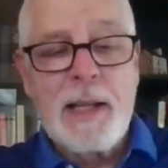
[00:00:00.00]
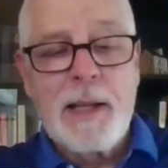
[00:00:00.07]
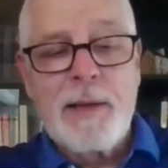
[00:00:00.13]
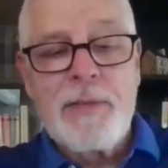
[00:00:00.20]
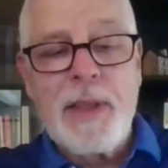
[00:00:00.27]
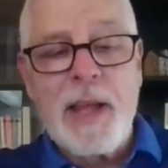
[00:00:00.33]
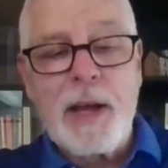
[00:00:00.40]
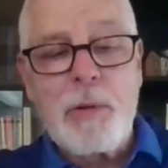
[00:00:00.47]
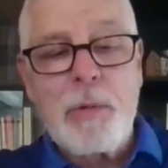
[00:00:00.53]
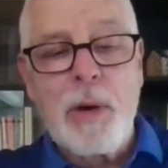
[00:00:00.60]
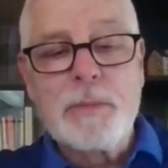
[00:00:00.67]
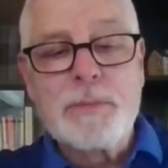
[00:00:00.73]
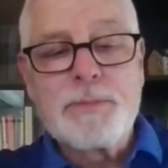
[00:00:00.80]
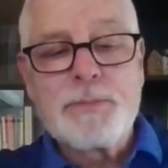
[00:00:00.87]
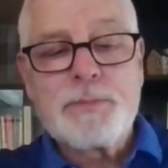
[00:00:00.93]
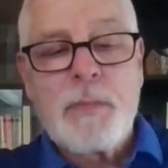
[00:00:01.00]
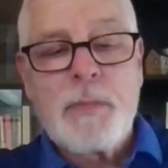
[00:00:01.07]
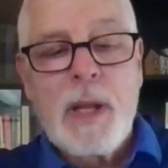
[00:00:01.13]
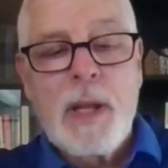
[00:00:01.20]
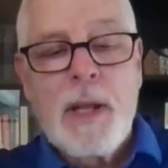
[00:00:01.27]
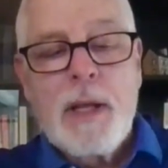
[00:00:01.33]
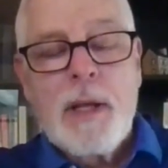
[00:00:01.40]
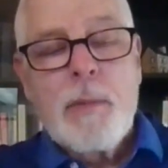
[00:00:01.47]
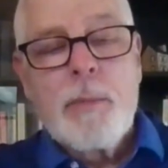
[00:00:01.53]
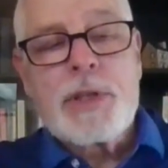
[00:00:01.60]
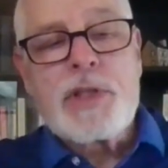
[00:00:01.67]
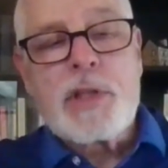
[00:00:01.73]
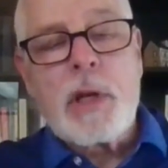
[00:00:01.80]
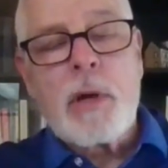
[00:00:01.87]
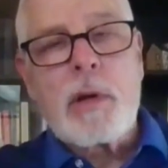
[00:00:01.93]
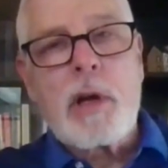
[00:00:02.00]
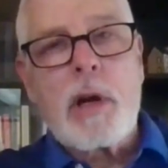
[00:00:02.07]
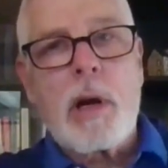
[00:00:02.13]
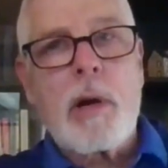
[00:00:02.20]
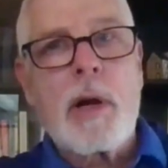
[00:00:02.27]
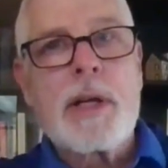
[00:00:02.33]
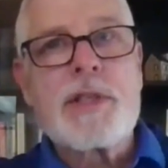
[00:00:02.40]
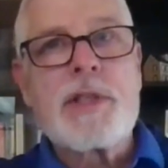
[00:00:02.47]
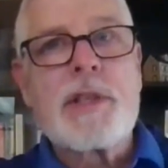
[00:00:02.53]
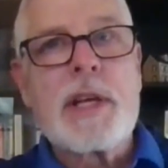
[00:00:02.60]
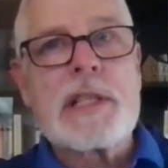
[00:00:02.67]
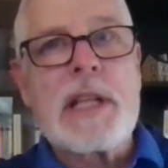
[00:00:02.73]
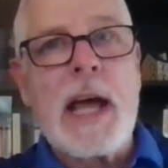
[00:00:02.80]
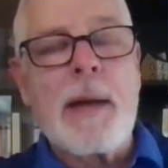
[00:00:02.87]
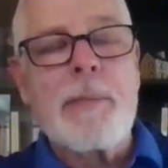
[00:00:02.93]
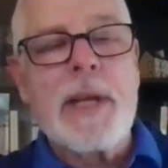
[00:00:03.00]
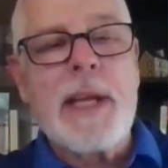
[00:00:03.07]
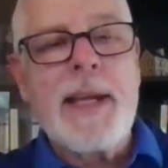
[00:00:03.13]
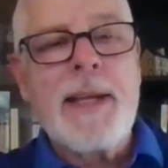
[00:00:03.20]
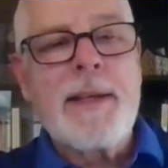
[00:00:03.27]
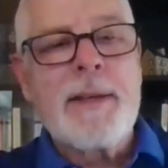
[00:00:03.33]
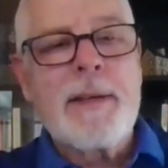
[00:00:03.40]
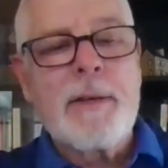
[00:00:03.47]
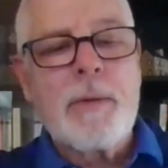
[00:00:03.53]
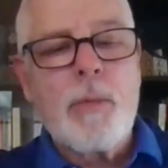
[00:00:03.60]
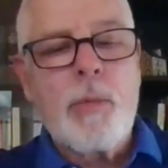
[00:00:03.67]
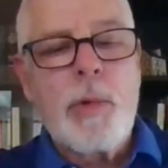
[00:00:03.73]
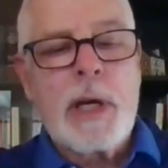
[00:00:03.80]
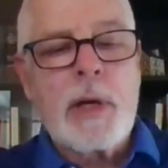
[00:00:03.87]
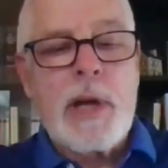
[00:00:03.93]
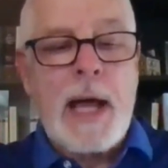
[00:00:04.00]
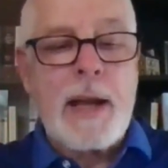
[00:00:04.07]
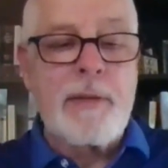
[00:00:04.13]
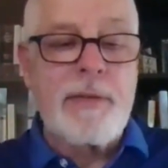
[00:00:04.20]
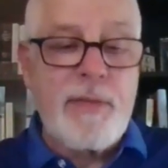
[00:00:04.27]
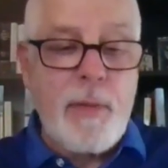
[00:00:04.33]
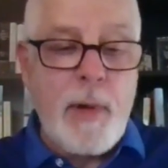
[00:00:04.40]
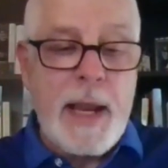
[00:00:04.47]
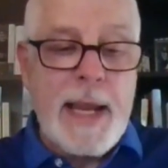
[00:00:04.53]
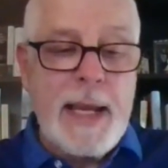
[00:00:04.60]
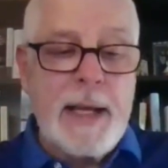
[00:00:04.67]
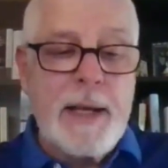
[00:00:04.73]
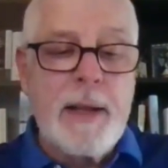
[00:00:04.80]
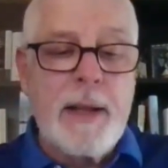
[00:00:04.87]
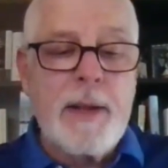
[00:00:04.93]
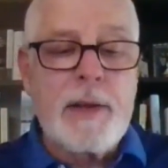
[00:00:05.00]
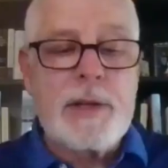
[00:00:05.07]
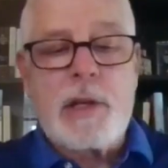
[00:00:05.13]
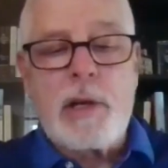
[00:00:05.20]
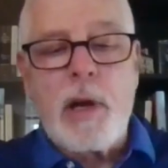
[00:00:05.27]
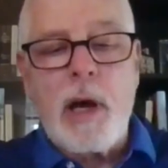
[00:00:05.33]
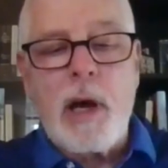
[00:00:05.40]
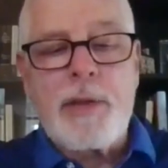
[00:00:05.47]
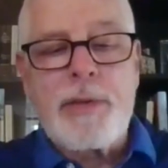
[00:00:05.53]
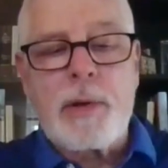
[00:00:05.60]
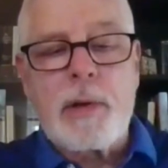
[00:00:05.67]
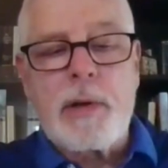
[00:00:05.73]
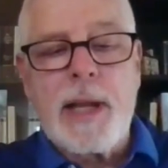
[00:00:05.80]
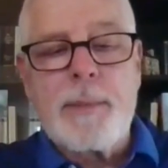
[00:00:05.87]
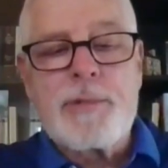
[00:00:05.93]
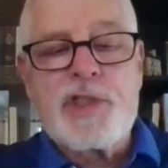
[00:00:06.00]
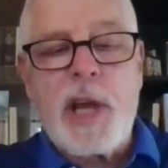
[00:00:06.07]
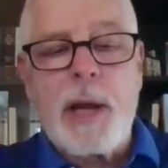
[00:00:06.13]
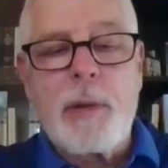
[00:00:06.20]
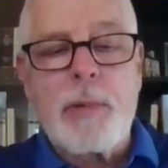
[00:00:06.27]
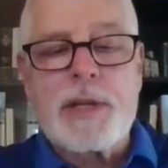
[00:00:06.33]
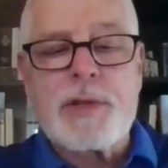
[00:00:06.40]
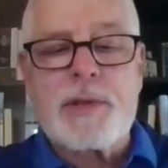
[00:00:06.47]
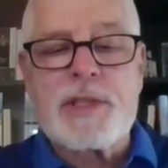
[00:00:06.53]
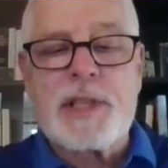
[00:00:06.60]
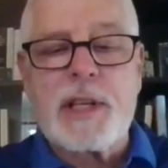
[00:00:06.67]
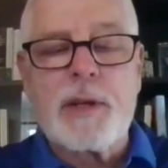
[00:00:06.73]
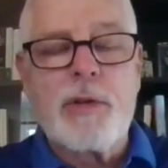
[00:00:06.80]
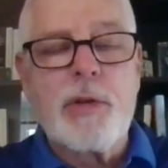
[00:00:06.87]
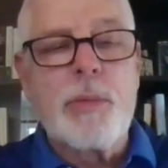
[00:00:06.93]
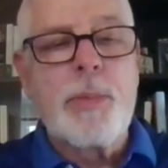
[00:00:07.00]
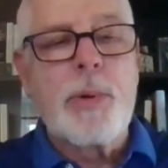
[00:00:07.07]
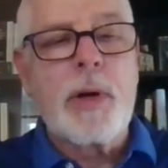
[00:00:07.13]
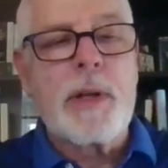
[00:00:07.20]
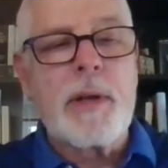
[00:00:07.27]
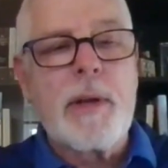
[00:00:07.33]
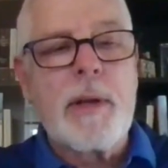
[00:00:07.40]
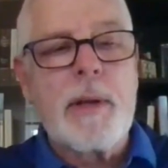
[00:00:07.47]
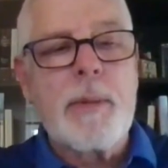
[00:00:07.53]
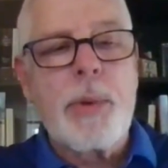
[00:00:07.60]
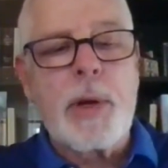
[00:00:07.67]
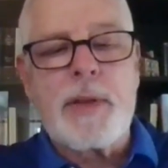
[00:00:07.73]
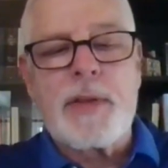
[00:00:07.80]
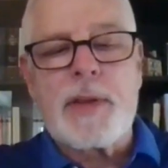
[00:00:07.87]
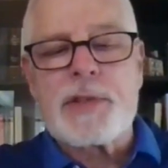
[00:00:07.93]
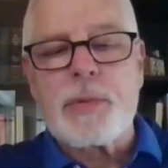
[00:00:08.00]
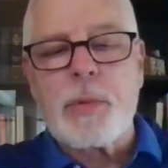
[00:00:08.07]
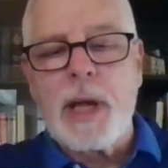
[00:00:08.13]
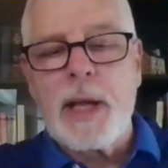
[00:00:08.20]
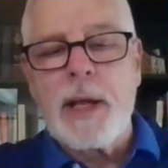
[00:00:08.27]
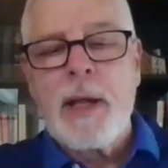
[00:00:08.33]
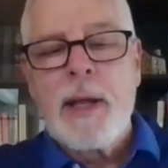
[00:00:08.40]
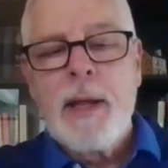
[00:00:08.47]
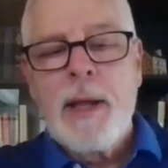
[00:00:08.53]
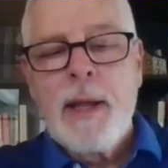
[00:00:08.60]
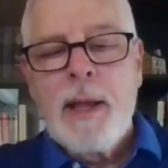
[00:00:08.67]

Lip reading: I love that quote. But courage does not mean we are not afraid. There's an author named Che Richardson who put it this way: